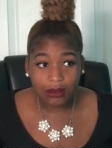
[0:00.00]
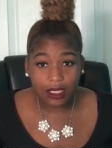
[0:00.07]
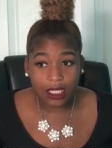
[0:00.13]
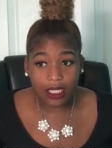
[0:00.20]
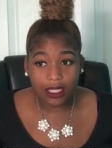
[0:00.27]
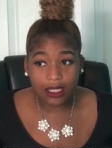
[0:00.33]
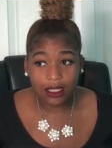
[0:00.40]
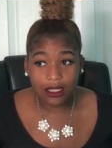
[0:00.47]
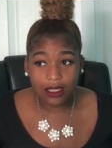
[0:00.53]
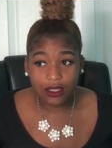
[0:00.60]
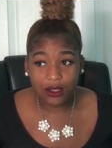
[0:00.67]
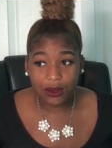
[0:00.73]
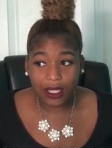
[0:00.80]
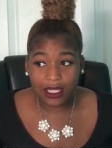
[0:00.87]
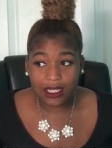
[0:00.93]
in
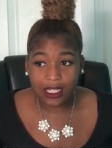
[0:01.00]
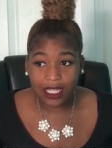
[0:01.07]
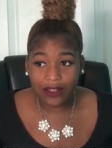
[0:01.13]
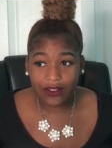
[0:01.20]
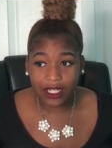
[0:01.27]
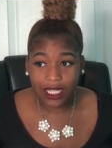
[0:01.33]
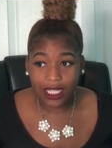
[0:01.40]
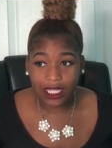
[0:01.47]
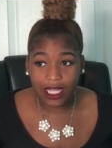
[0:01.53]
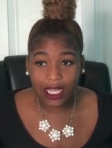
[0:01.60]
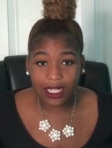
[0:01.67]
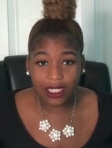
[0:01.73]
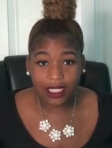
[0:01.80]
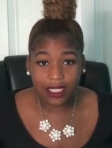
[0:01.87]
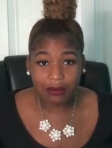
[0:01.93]
2011 that he
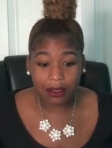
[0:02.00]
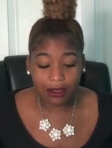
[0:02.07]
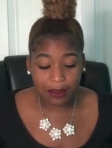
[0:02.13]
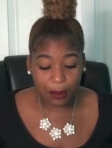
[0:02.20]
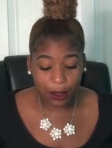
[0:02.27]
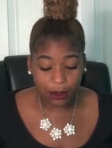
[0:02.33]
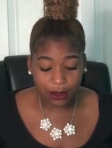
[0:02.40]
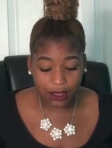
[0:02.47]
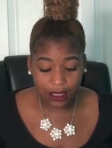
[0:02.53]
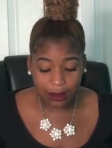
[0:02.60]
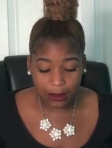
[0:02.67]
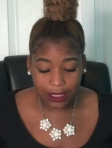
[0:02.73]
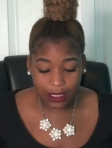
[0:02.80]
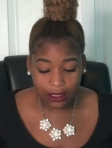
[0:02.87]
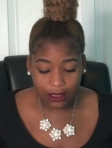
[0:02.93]
had to get postponed or
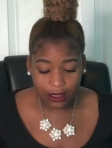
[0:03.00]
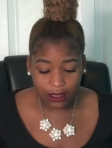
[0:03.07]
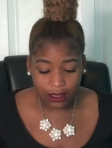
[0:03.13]
something?